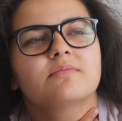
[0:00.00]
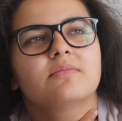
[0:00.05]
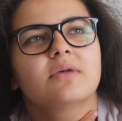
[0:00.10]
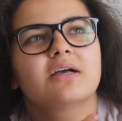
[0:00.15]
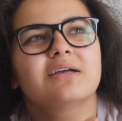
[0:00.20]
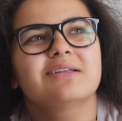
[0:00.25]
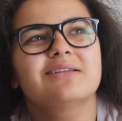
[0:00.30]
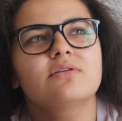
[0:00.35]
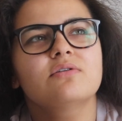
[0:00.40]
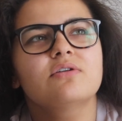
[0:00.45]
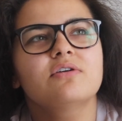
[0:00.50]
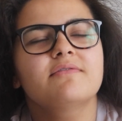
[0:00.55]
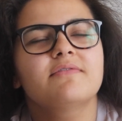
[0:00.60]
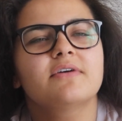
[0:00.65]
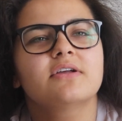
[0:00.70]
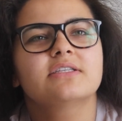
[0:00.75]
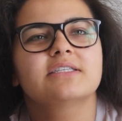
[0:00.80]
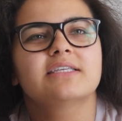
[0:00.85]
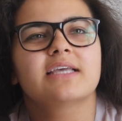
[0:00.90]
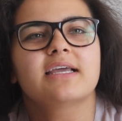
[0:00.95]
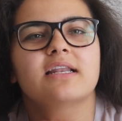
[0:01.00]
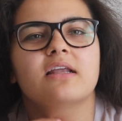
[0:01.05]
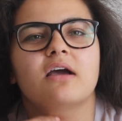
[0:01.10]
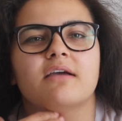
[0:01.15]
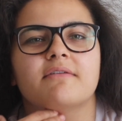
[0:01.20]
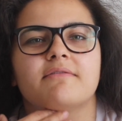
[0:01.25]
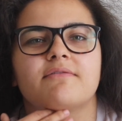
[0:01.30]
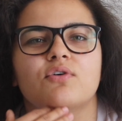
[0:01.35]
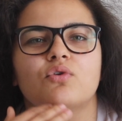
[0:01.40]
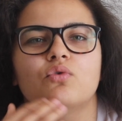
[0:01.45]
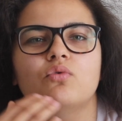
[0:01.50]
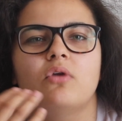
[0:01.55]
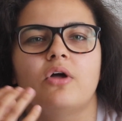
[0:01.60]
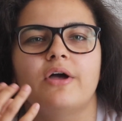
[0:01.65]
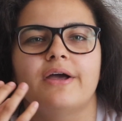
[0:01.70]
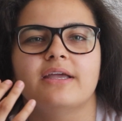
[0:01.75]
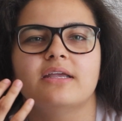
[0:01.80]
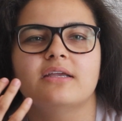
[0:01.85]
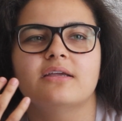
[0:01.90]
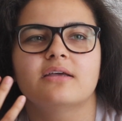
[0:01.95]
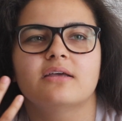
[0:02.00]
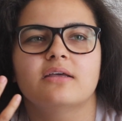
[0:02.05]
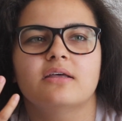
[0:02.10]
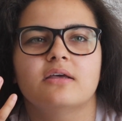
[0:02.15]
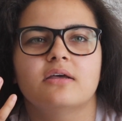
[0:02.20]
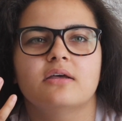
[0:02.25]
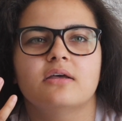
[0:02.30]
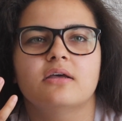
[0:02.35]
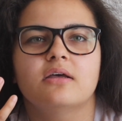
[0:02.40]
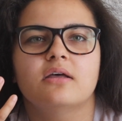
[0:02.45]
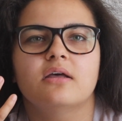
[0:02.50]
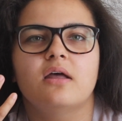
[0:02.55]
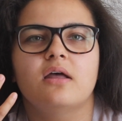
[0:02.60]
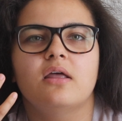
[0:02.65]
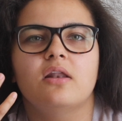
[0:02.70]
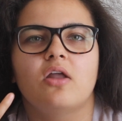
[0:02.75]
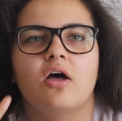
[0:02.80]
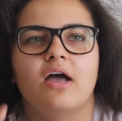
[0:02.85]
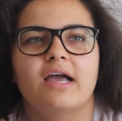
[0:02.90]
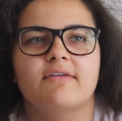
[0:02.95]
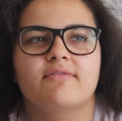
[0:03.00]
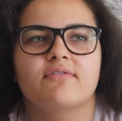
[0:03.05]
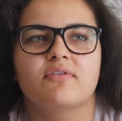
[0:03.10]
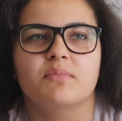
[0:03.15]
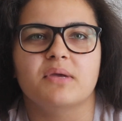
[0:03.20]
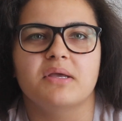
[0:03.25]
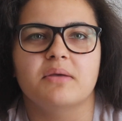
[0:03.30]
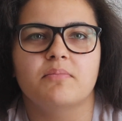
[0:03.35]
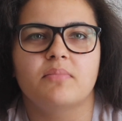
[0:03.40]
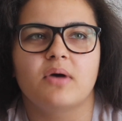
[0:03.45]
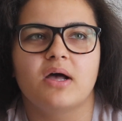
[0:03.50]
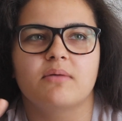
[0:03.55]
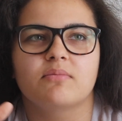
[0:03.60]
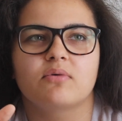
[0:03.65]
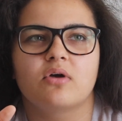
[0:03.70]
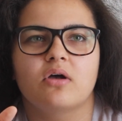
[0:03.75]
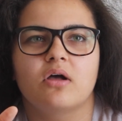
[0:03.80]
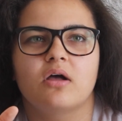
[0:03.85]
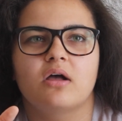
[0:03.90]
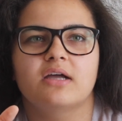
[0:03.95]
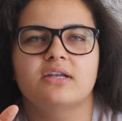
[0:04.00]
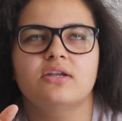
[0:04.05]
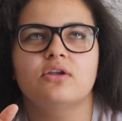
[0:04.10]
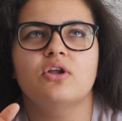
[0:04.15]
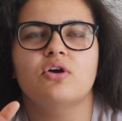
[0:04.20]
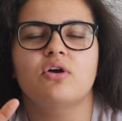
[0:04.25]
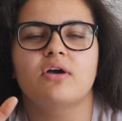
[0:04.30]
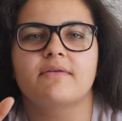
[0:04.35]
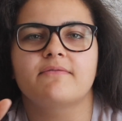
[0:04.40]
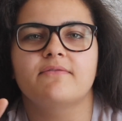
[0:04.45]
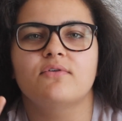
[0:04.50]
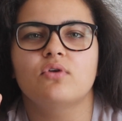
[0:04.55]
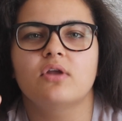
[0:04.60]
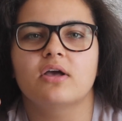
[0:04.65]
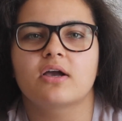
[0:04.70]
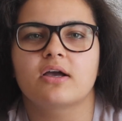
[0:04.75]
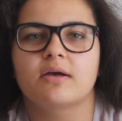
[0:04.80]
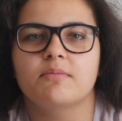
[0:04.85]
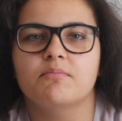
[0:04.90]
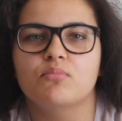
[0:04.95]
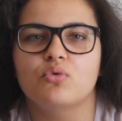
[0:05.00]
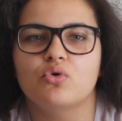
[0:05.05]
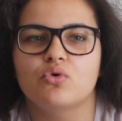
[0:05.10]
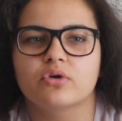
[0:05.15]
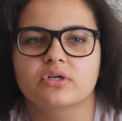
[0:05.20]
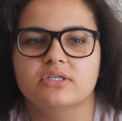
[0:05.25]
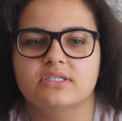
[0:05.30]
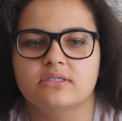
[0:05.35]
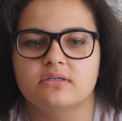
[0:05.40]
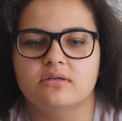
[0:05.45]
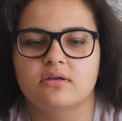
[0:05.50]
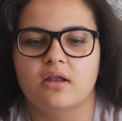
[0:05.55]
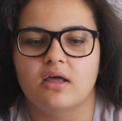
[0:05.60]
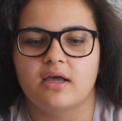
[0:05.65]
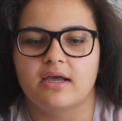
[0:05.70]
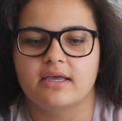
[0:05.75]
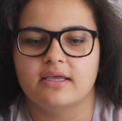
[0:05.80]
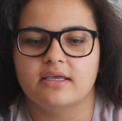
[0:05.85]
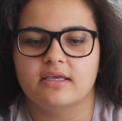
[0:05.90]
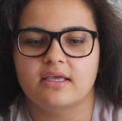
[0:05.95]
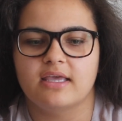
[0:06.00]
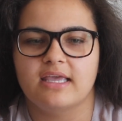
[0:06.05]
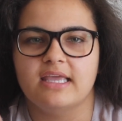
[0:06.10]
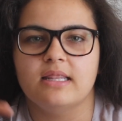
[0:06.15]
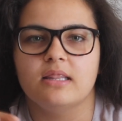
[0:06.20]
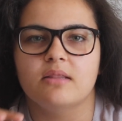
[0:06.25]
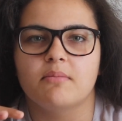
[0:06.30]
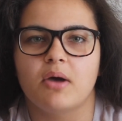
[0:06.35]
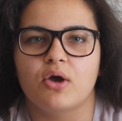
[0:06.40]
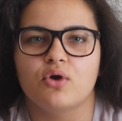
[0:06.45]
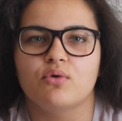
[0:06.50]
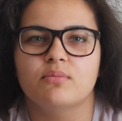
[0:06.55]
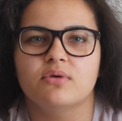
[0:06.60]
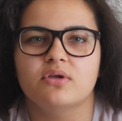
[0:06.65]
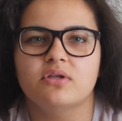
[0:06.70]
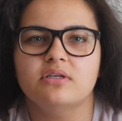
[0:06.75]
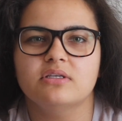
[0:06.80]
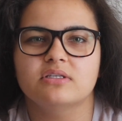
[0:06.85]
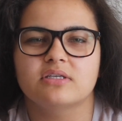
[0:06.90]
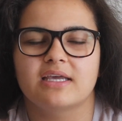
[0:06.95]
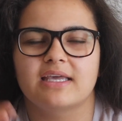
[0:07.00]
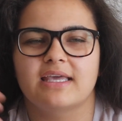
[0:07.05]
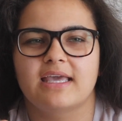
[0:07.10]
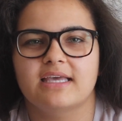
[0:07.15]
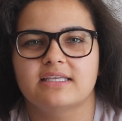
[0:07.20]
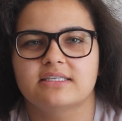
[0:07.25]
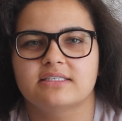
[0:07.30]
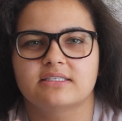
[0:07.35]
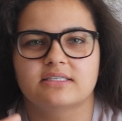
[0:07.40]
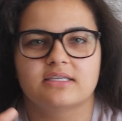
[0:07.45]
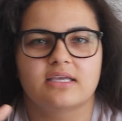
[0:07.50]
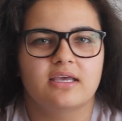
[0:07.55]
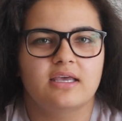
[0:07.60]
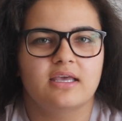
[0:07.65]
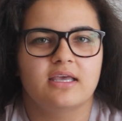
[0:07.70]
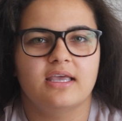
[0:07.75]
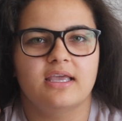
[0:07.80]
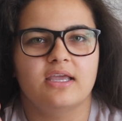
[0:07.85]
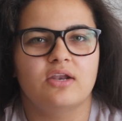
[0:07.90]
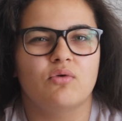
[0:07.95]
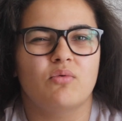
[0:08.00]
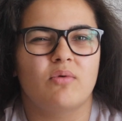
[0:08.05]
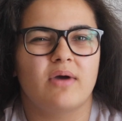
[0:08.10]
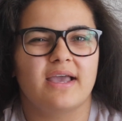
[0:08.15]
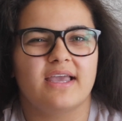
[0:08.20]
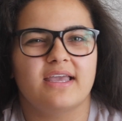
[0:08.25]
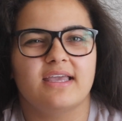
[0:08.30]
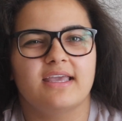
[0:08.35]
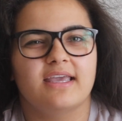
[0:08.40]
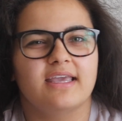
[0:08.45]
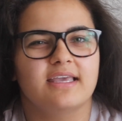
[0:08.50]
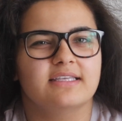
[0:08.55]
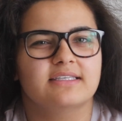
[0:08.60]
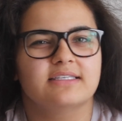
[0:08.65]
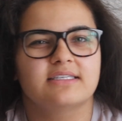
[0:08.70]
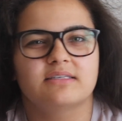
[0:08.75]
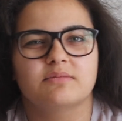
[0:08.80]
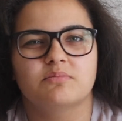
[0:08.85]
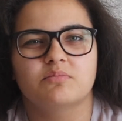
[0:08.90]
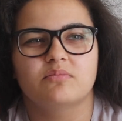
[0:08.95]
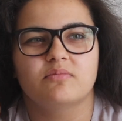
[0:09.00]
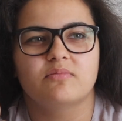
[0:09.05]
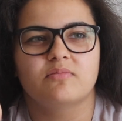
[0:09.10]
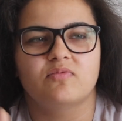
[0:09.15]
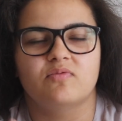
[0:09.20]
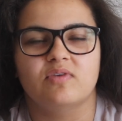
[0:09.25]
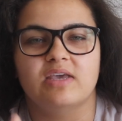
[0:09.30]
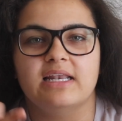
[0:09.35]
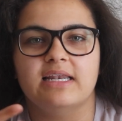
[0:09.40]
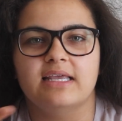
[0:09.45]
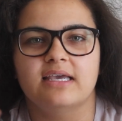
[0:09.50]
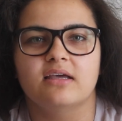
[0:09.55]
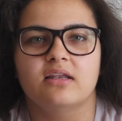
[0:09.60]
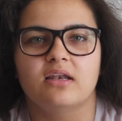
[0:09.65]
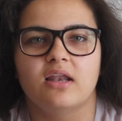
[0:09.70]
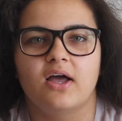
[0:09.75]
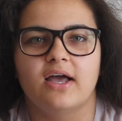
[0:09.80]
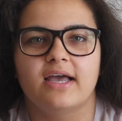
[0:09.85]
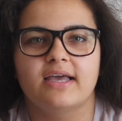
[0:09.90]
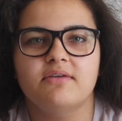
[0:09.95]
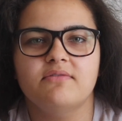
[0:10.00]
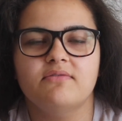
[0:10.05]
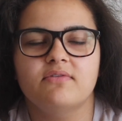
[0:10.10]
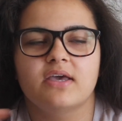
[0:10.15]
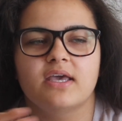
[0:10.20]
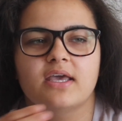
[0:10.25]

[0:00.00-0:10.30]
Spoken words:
I don't know if I'd say that I feel like alive from it, but I don't know, I feel like I'm more like in the moment, so I guess in a way is feeling alive.